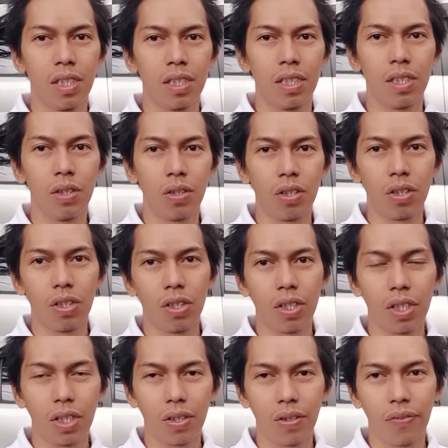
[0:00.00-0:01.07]
the
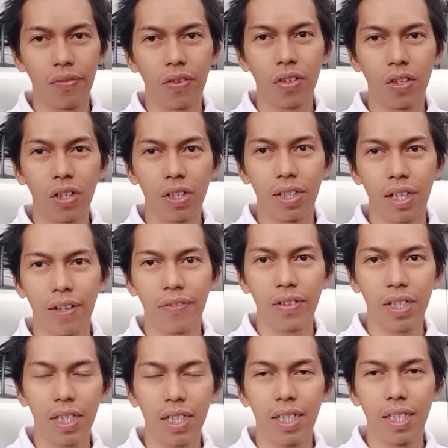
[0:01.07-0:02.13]
door for the
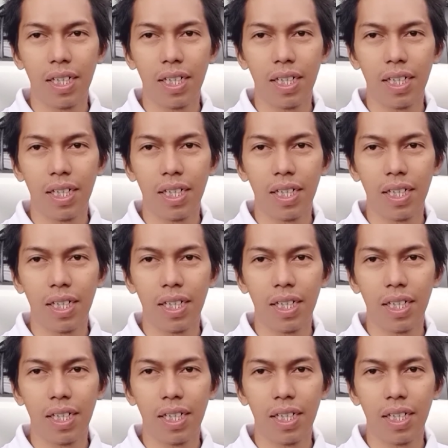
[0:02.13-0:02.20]
driver,